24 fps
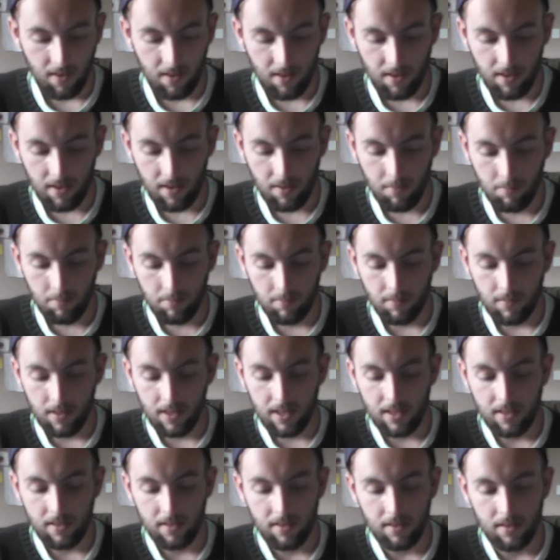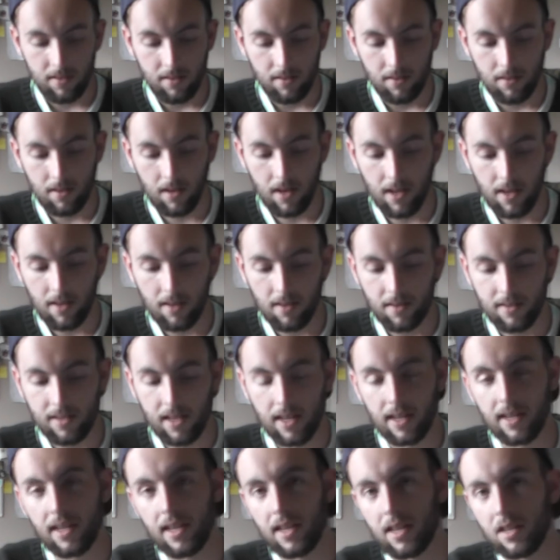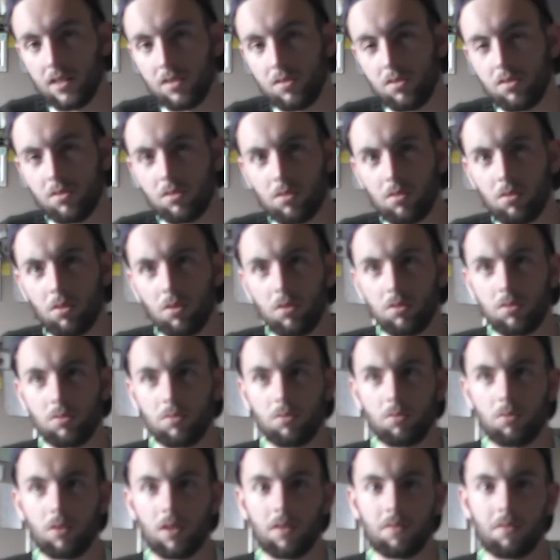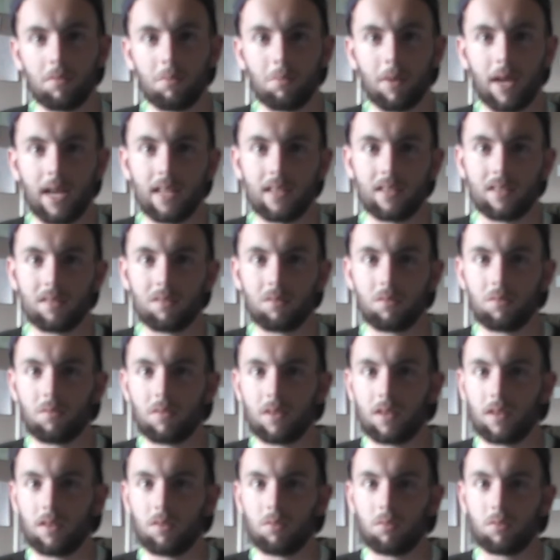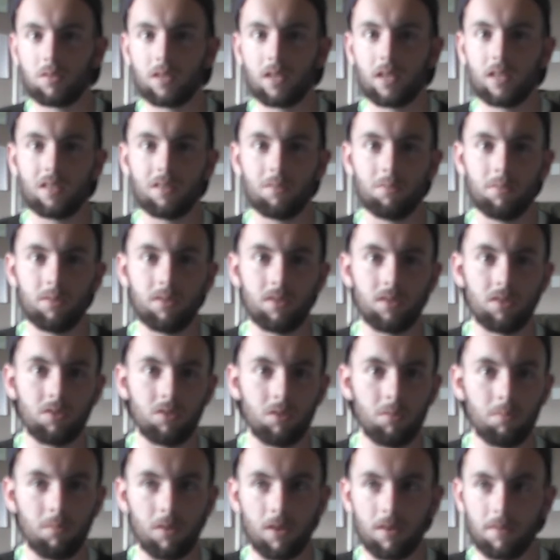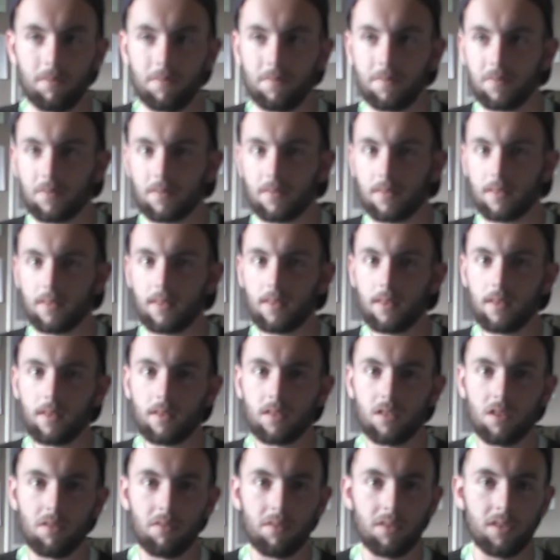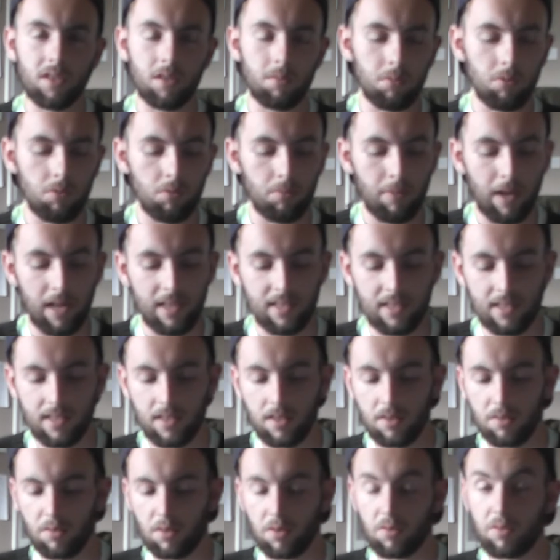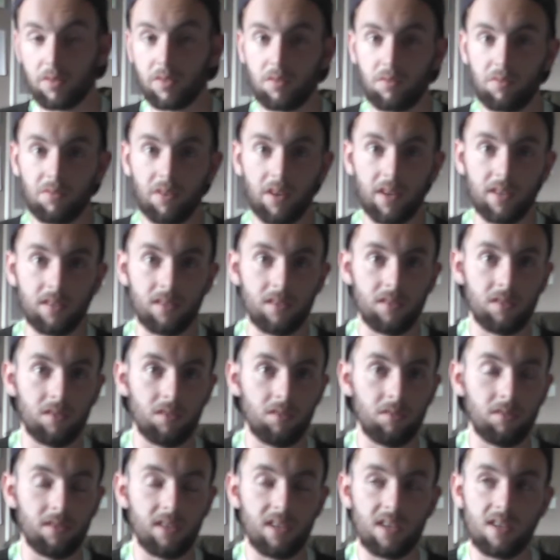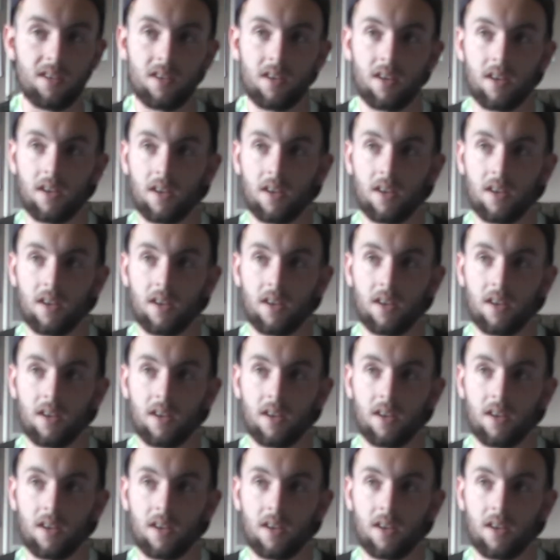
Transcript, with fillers: Um, this like technique is used across all different bands within the alternative music genre. For example, Bastille and Crystal Fighters use it